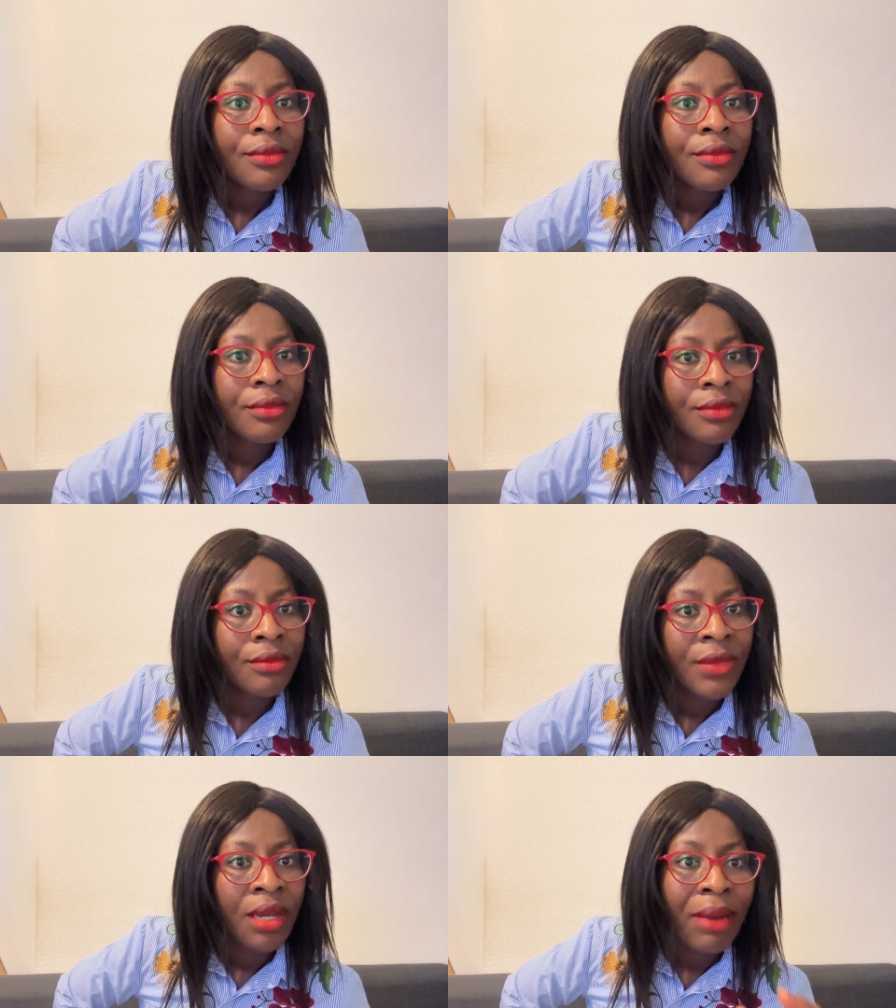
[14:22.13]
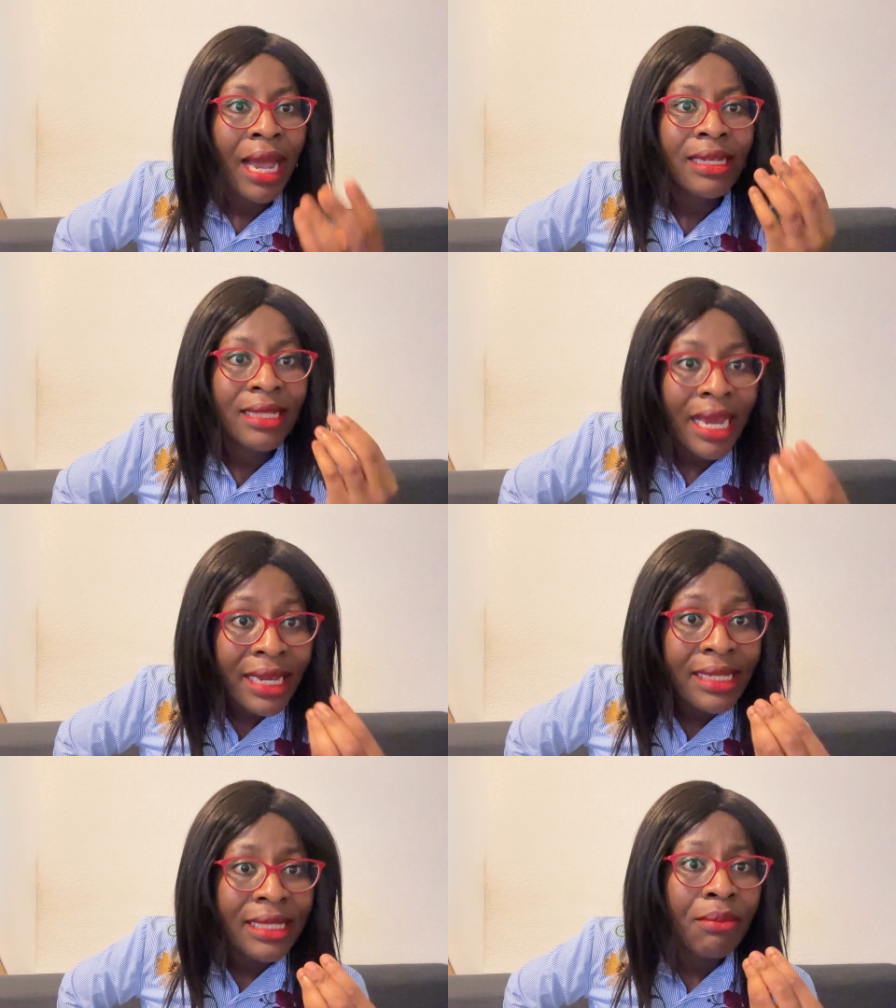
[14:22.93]

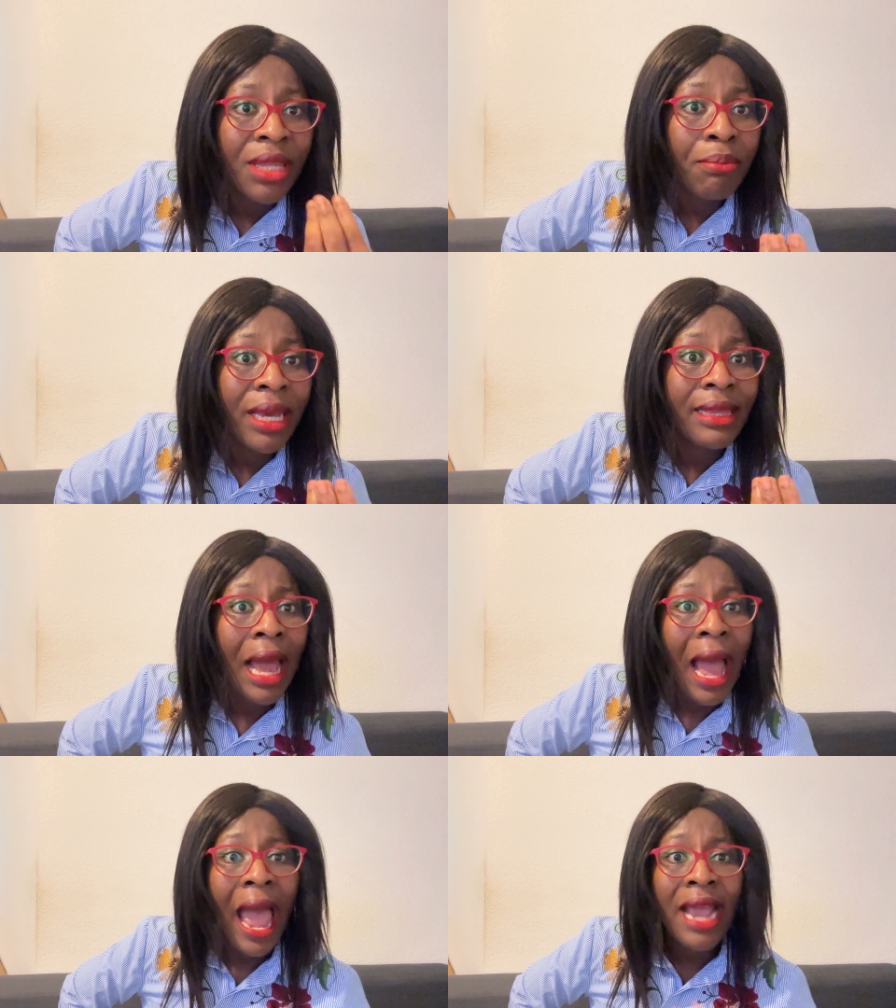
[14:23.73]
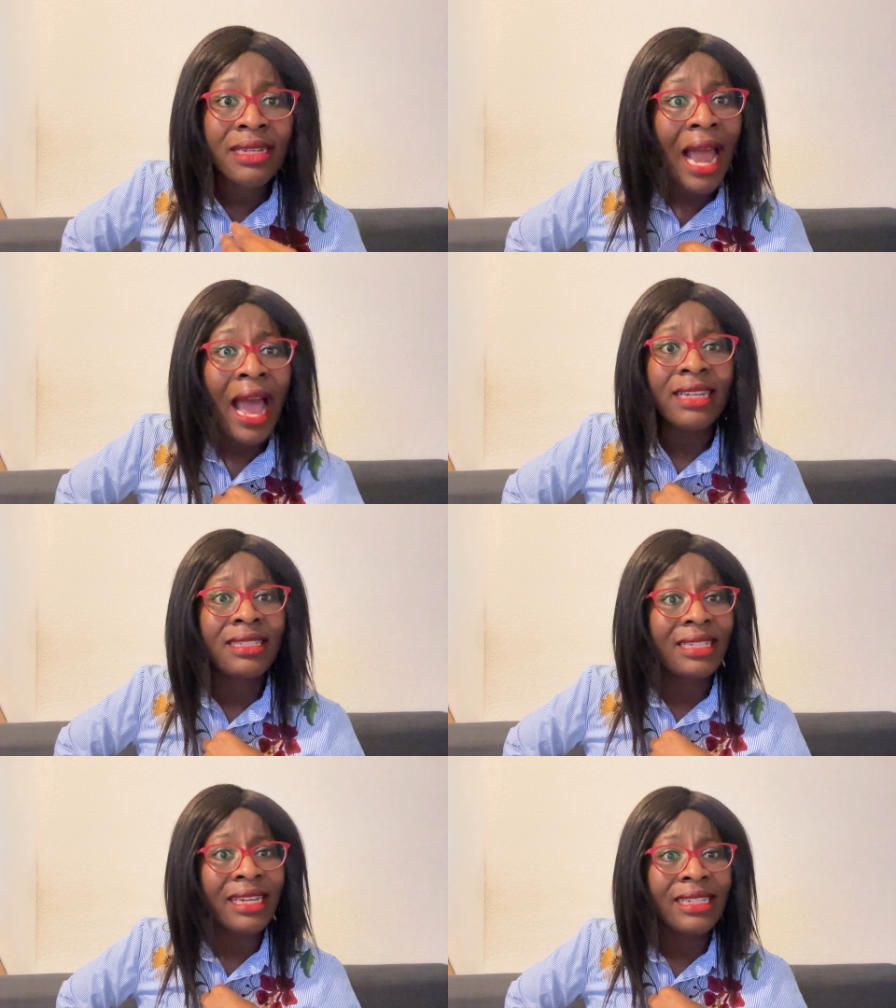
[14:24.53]
I
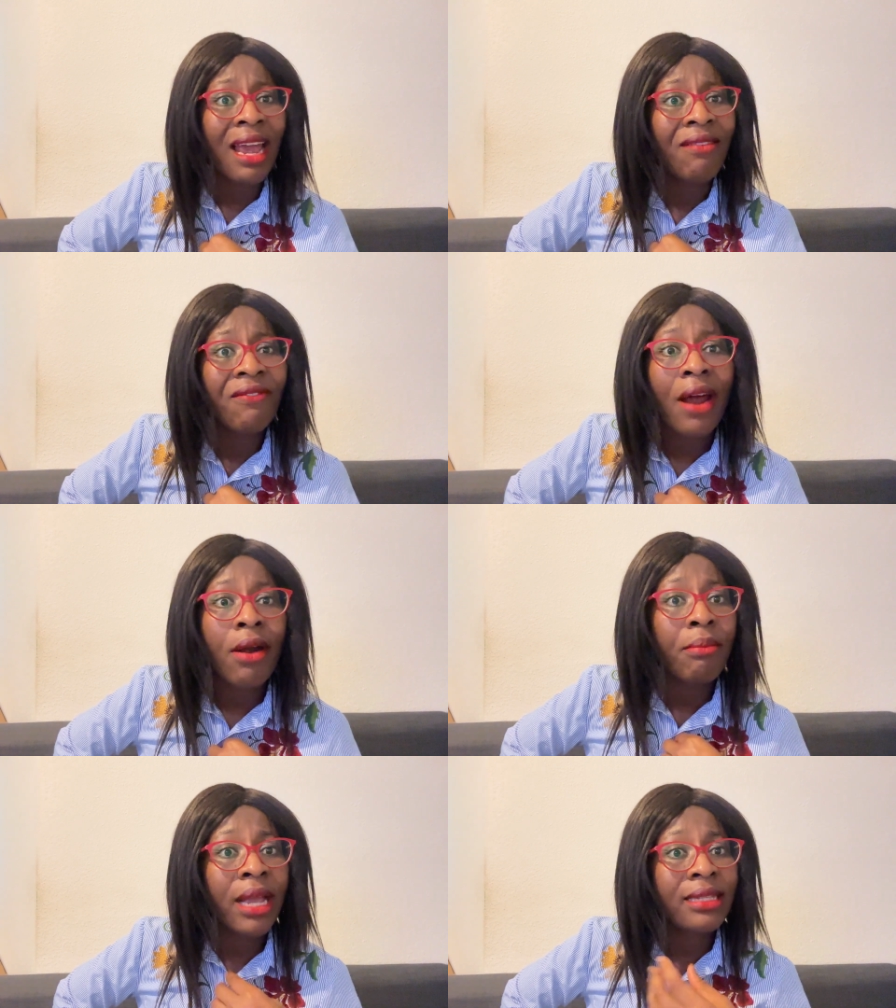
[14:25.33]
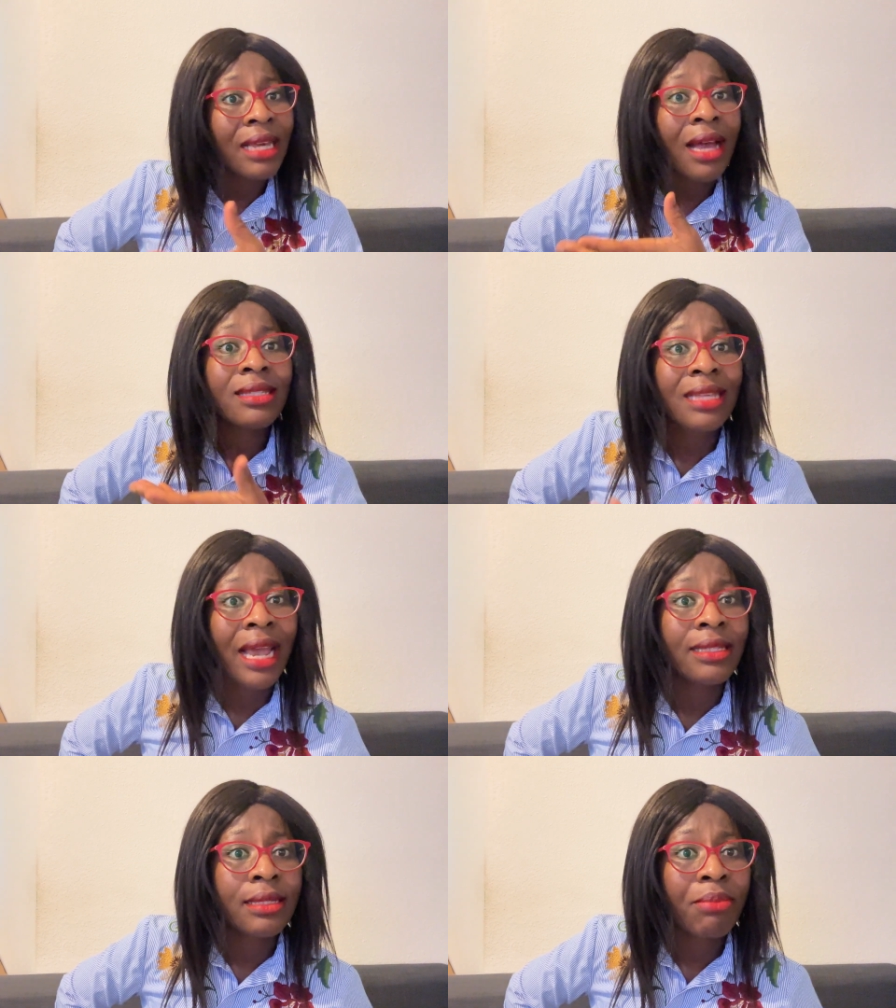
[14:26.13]
did environmental
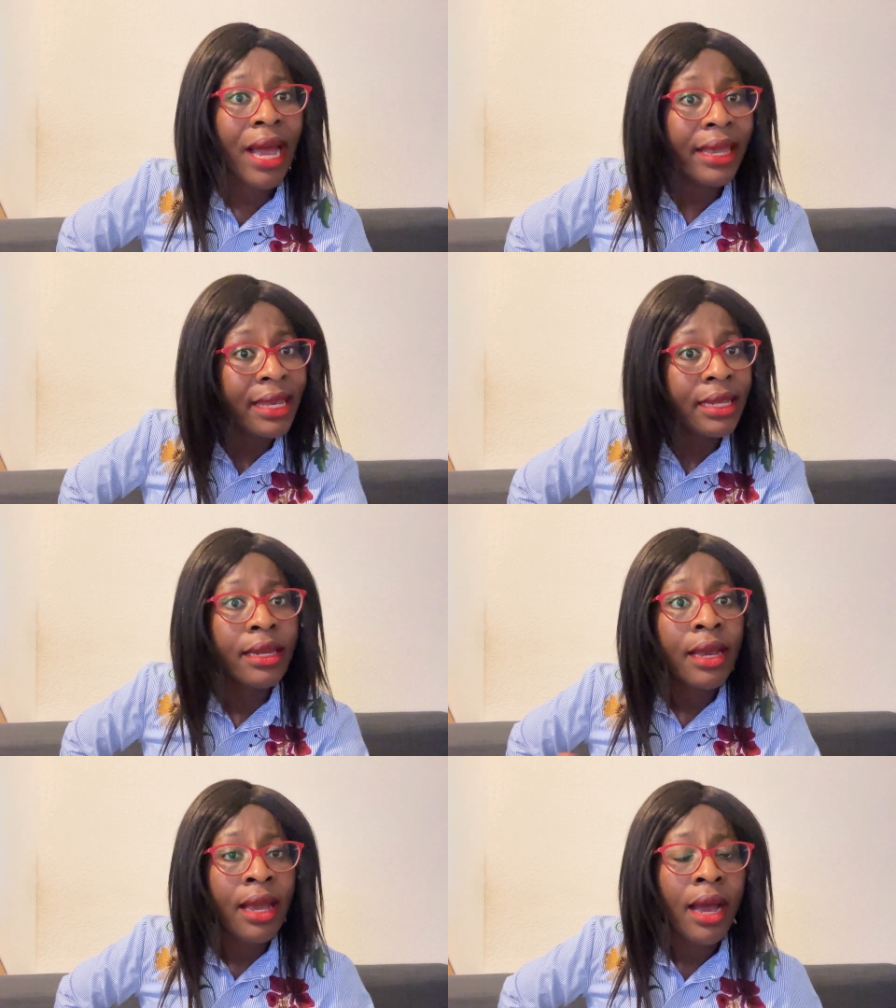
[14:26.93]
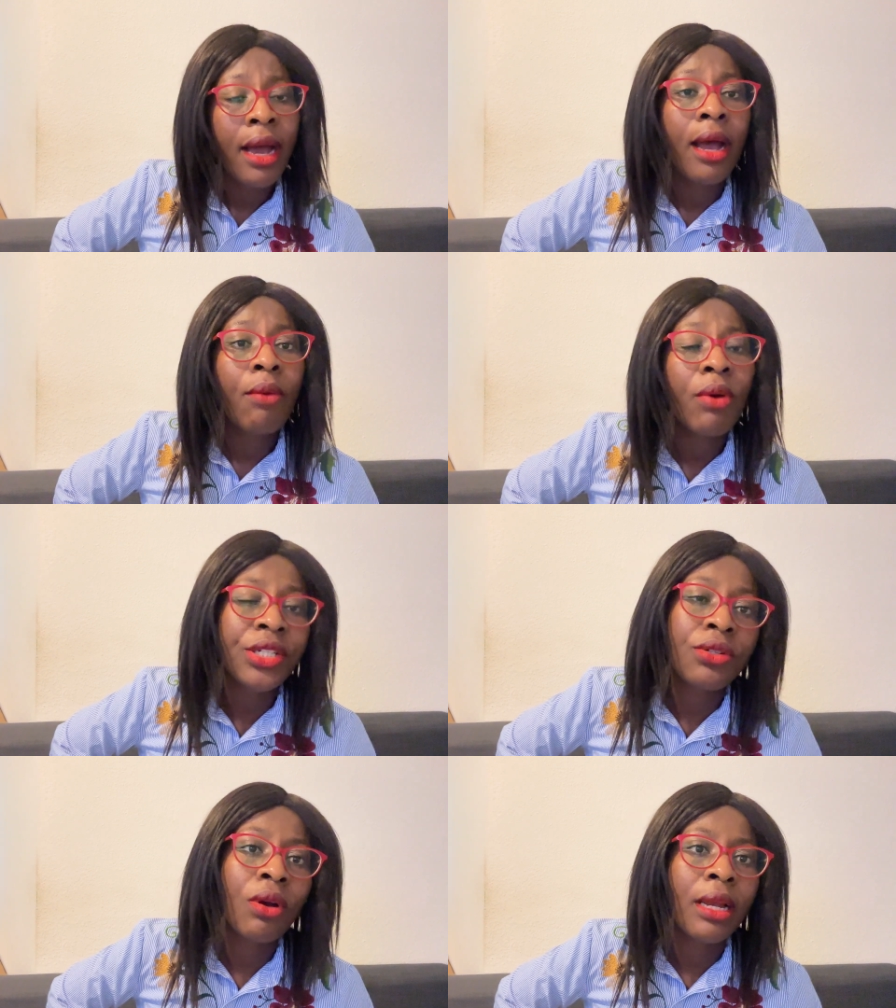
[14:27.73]
science back in
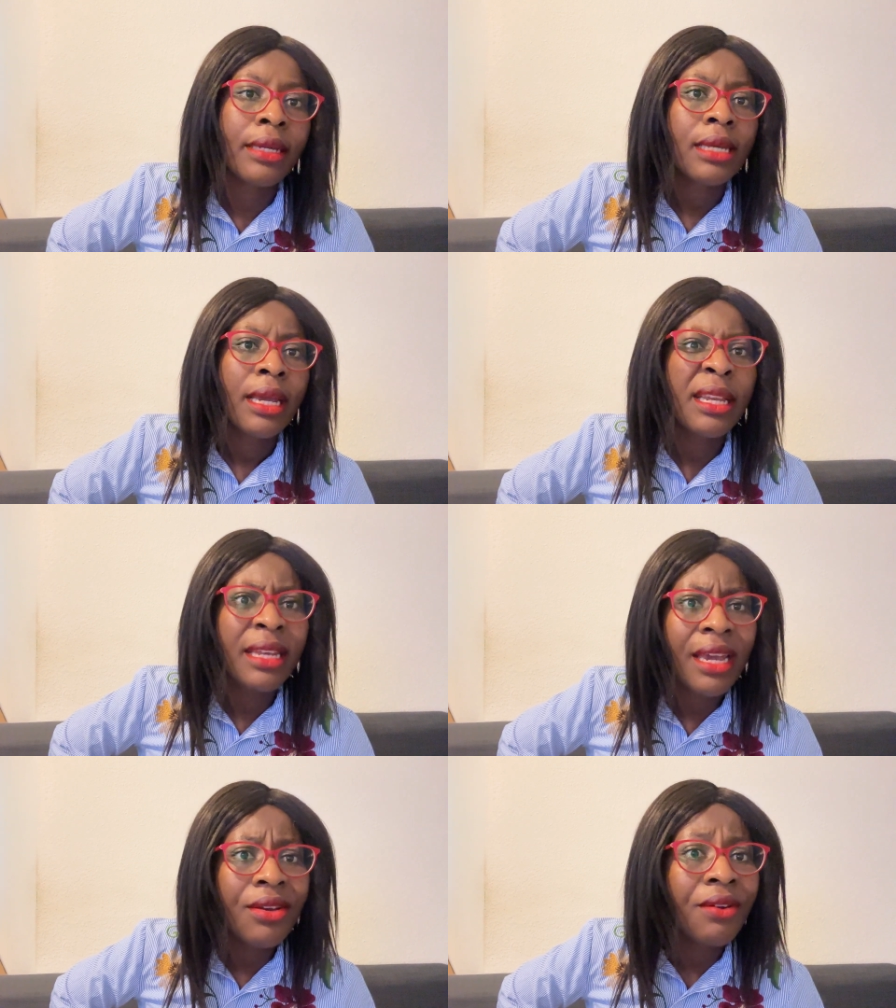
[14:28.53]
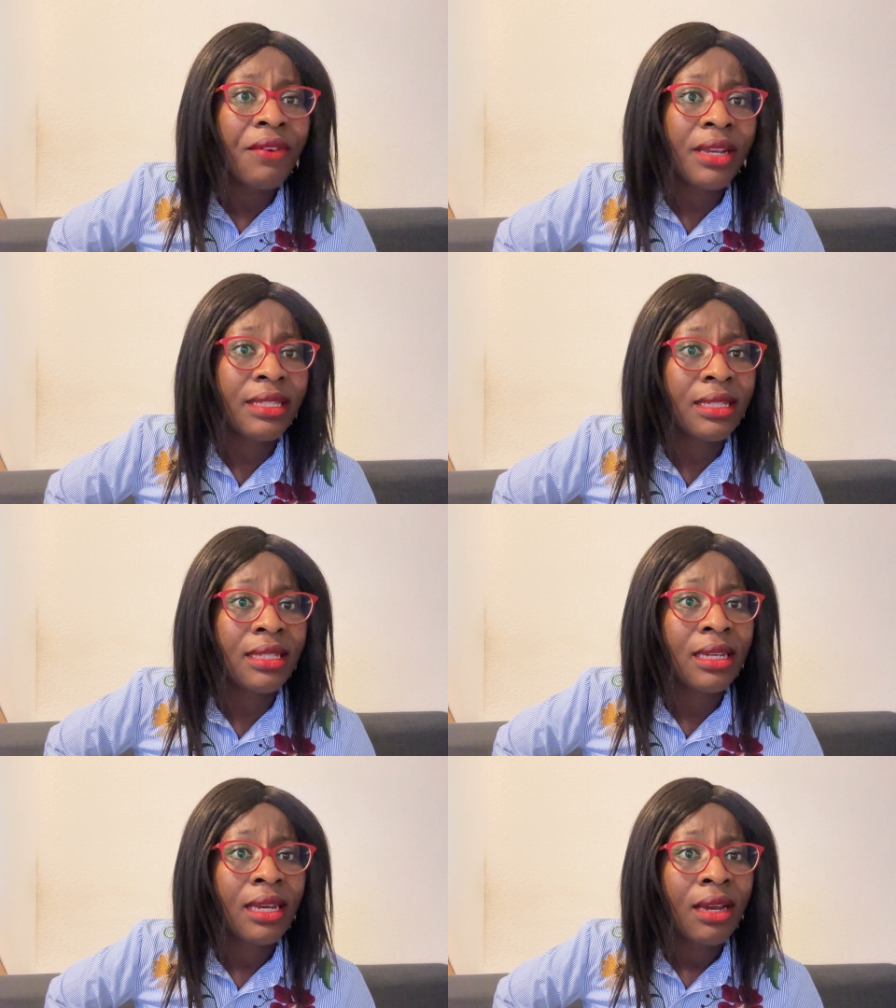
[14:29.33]
in the
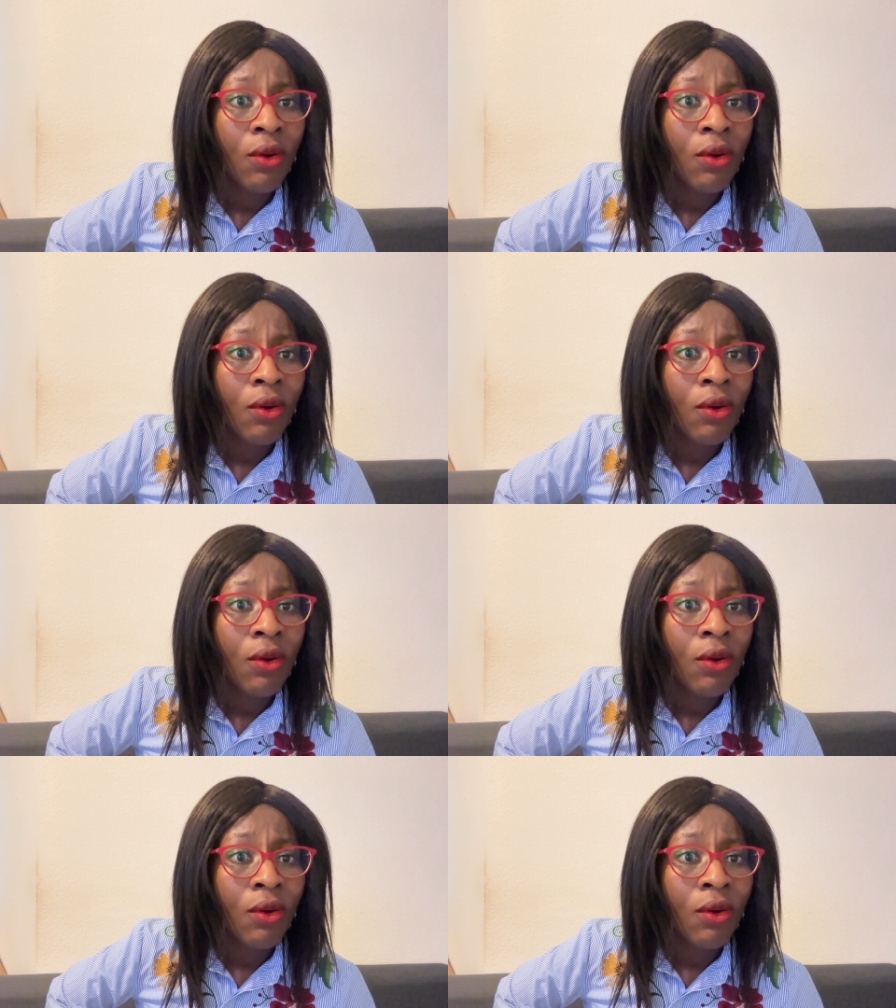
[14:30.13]
university.